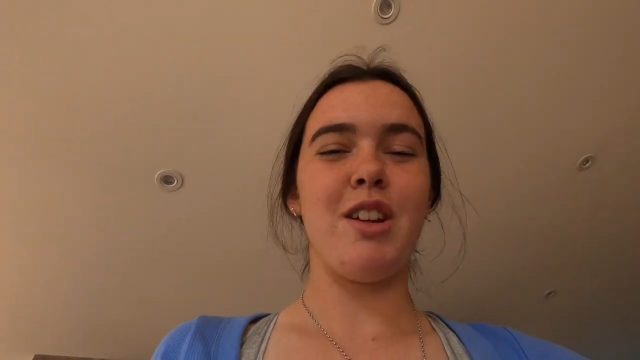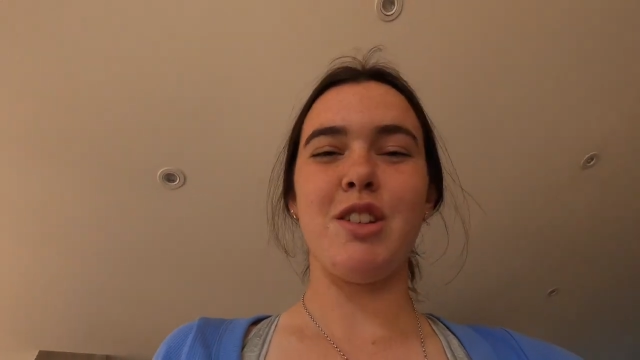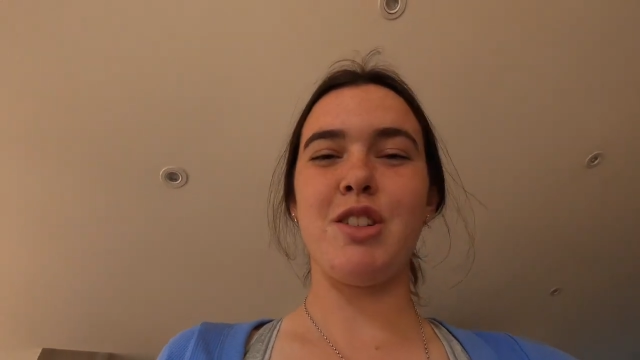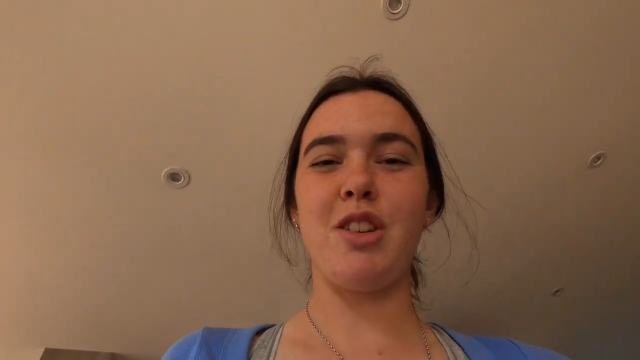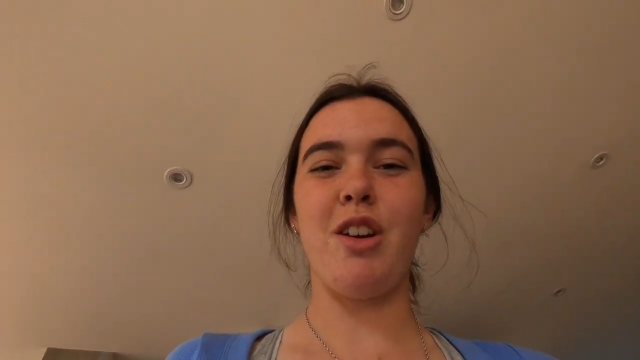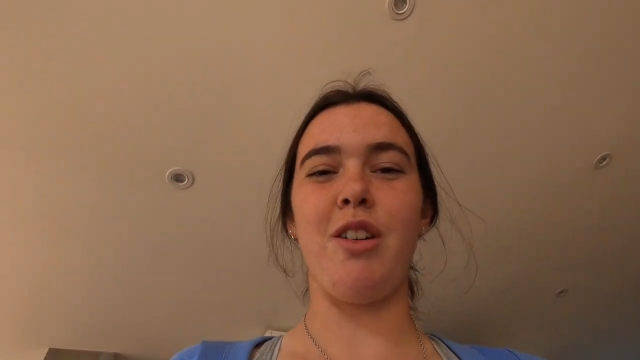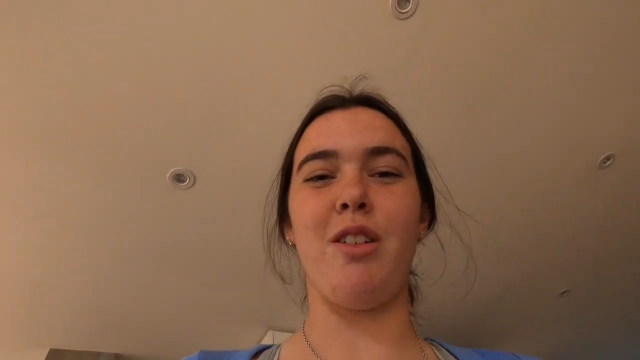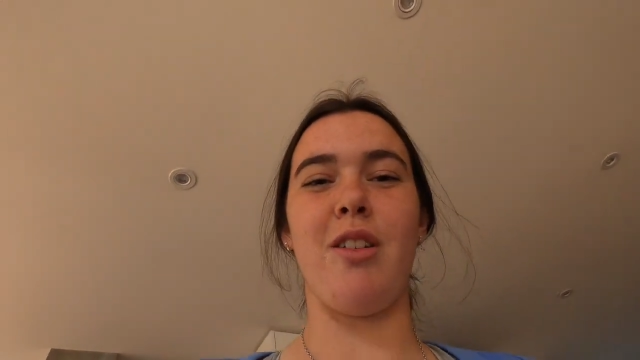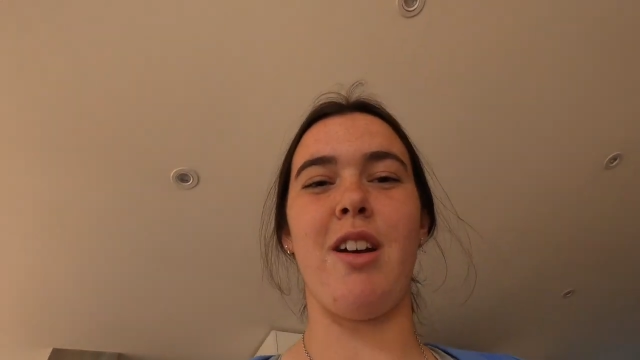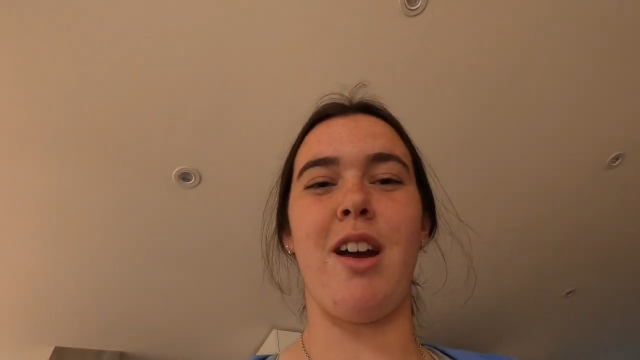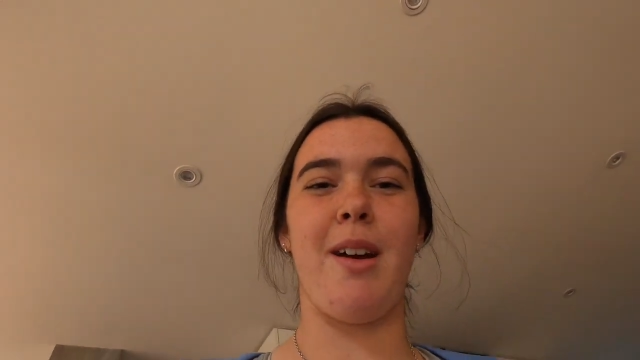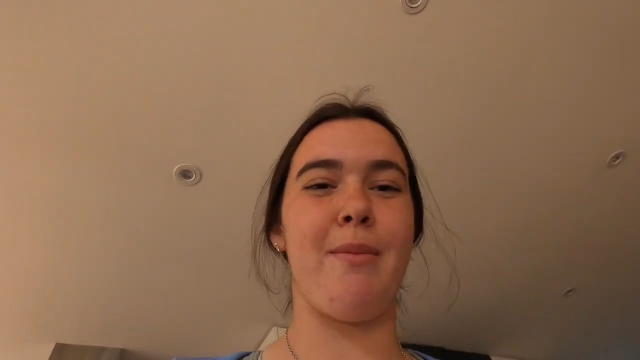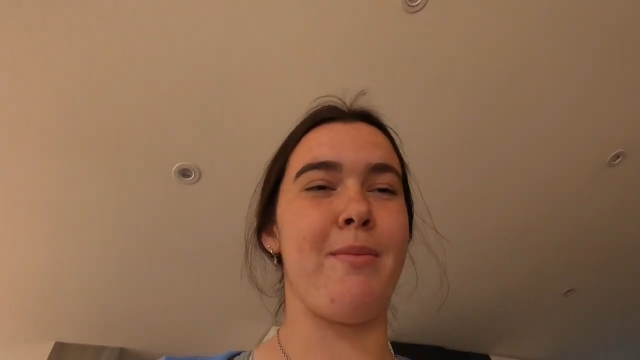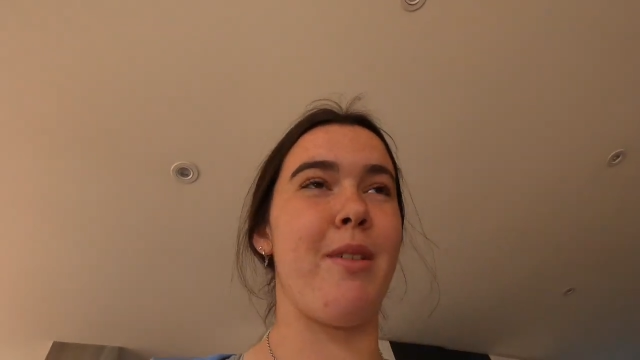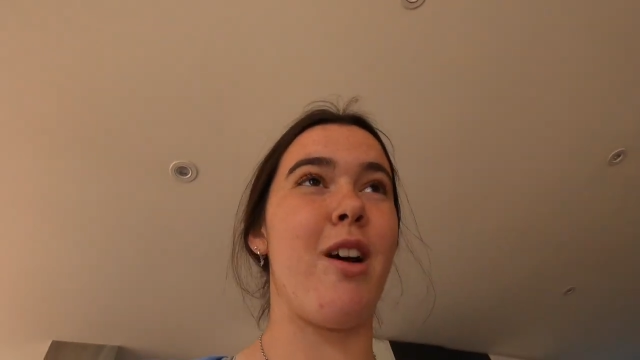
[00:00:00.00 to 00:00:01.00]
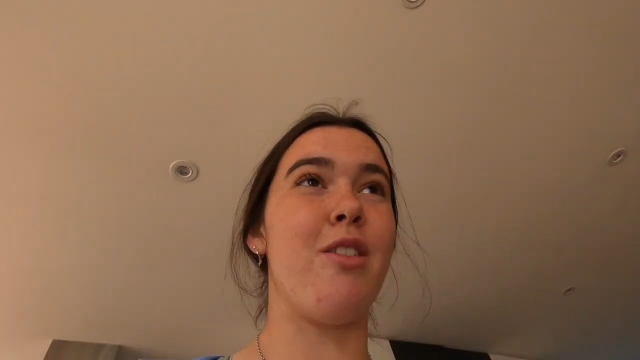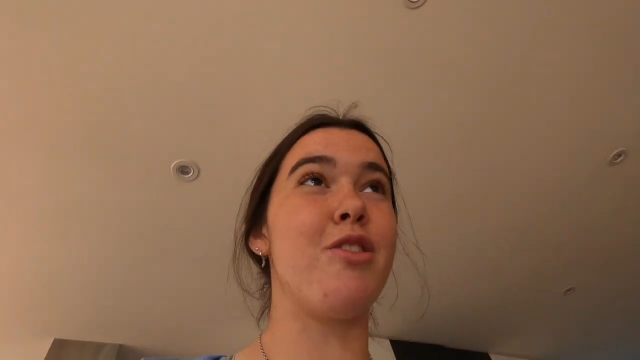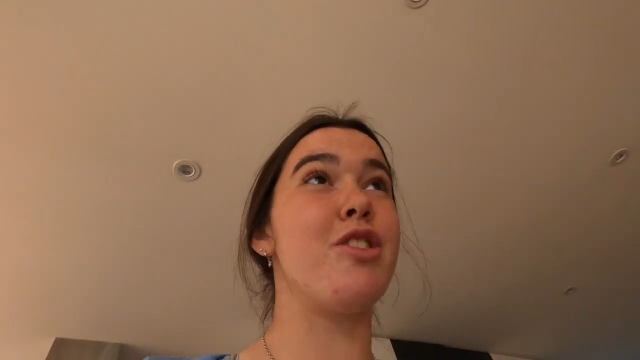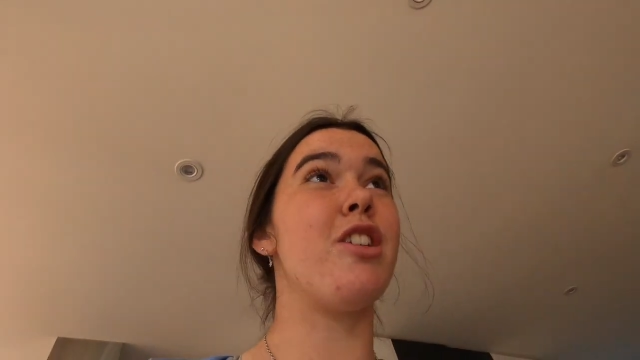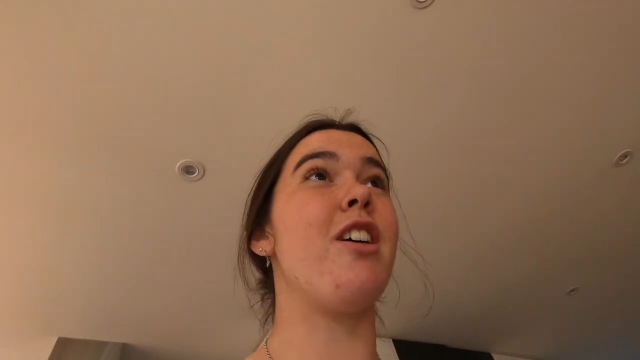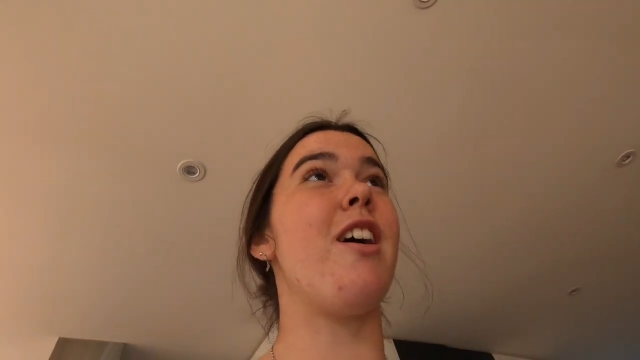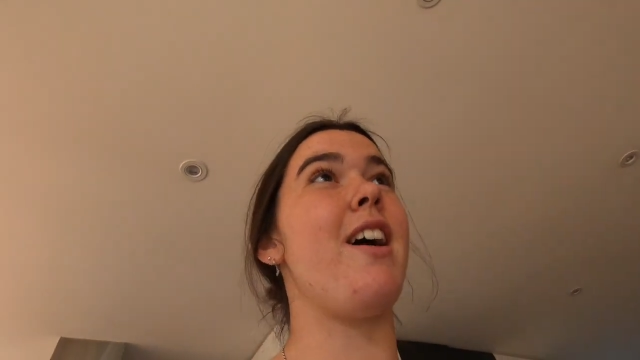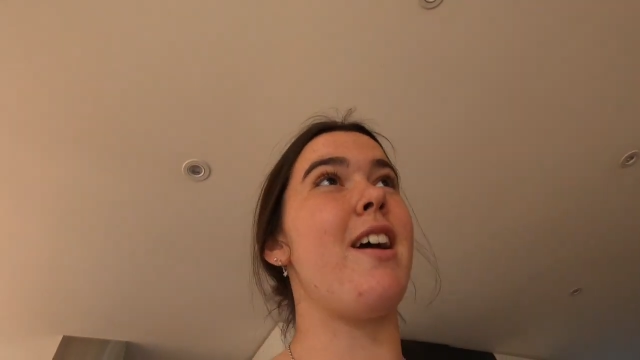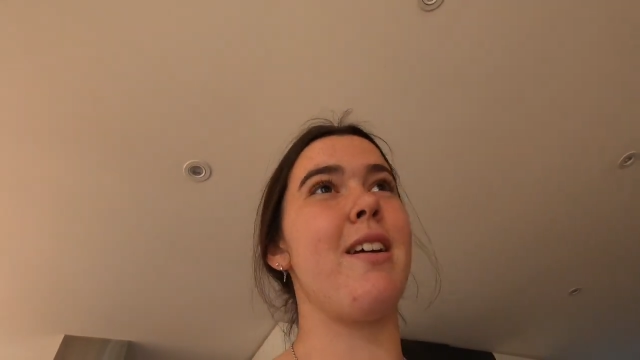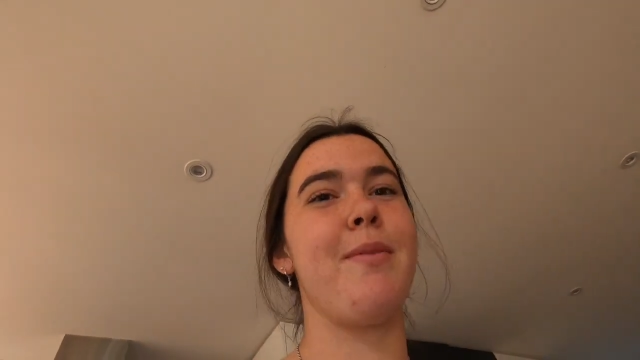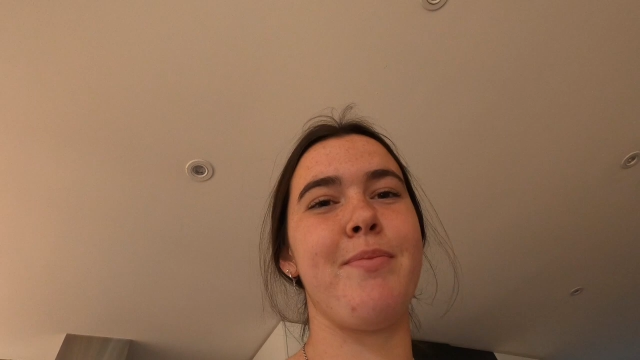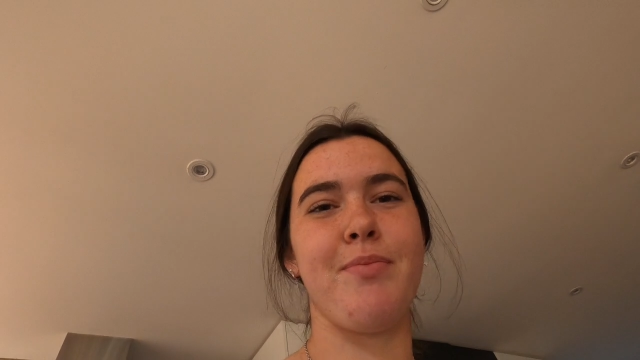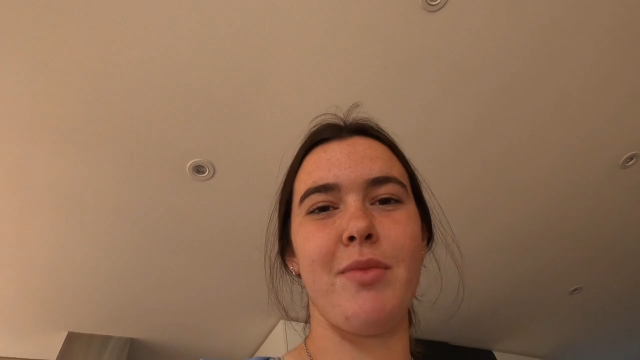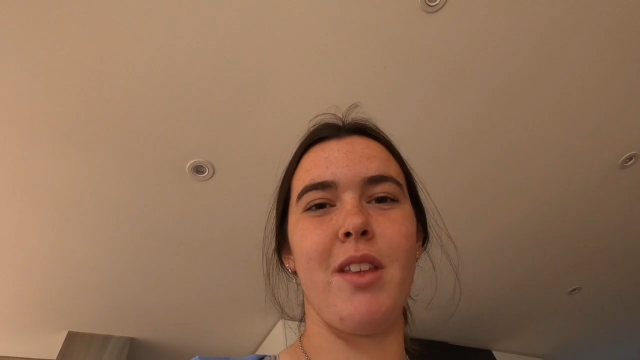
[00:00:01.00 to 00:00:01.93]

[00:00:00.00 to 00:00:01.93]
so I'll try